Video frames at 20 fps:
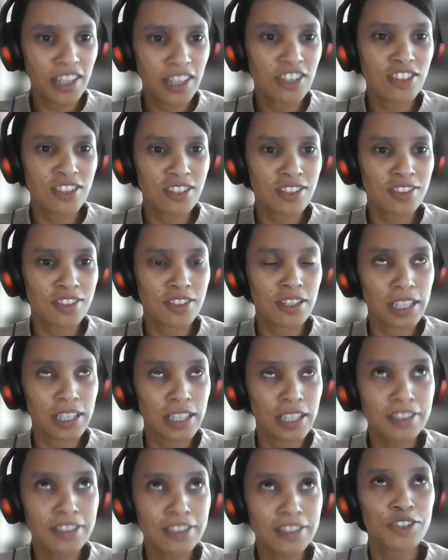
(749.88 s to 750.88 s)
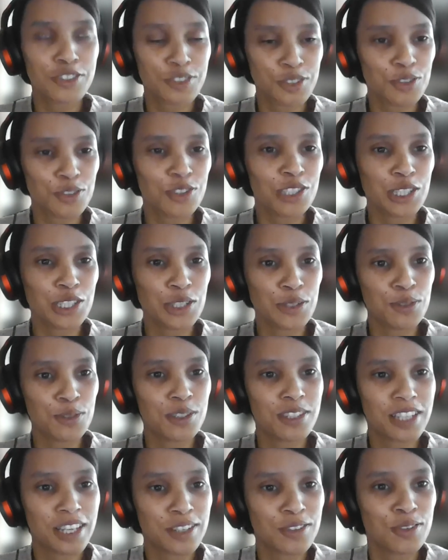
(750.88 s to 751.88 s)
research, researchers usually
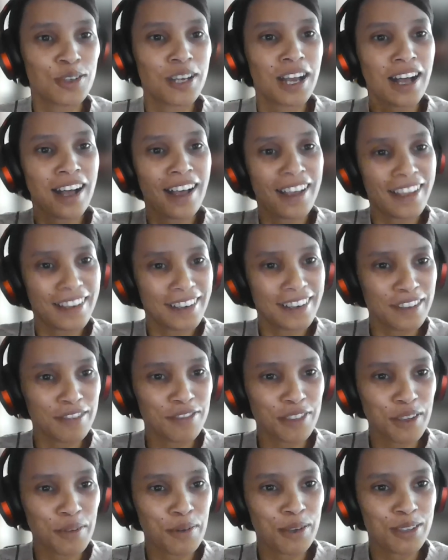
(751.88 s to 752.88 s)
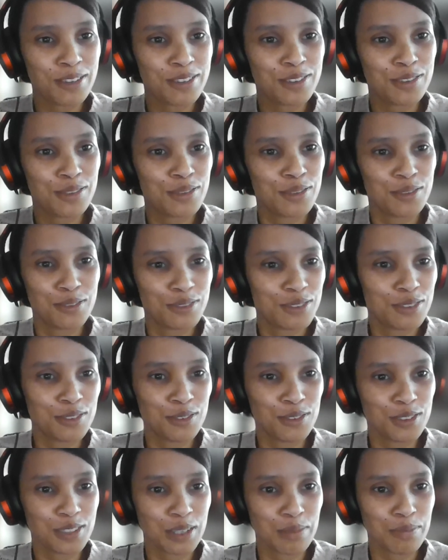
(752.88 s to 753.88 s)
use that to guide if they want to
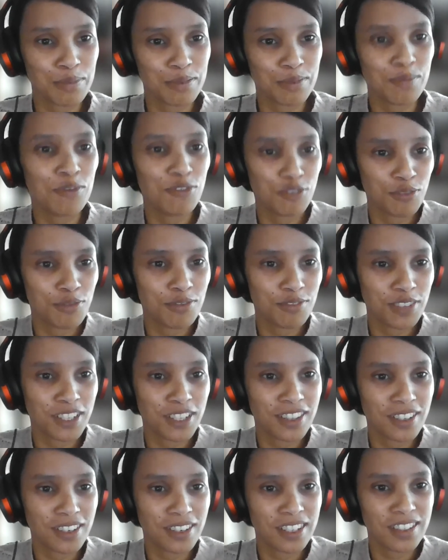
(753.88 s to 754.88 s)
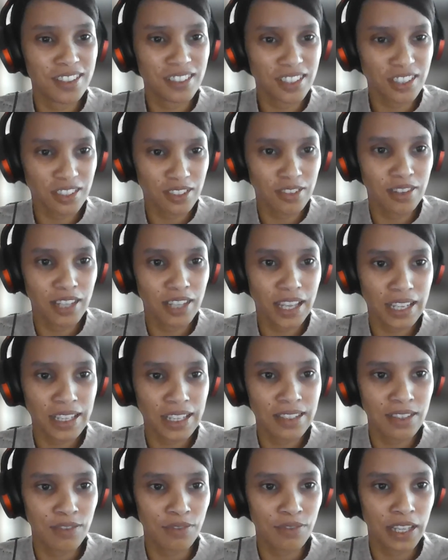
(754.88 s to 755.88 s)
do some further research. So that
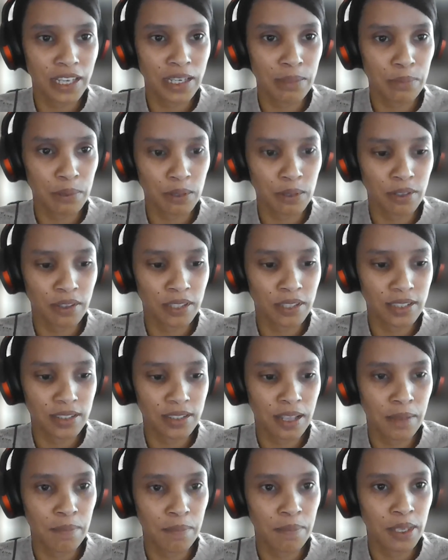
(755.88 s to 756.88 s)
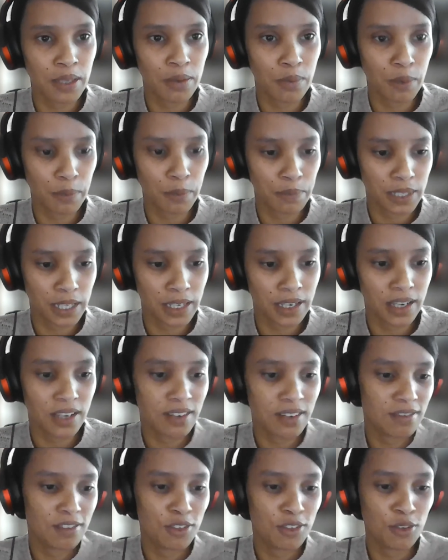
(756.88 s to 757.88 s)
is available on the SANBI website
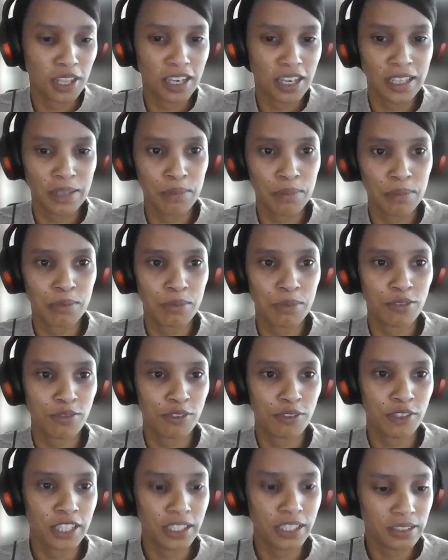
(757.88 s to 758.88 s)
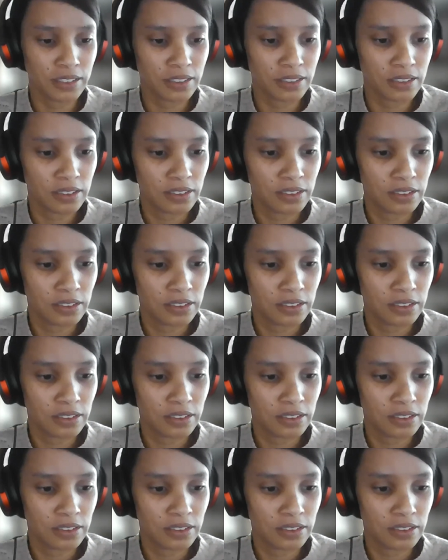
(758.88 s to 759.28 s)
and you can email me for it.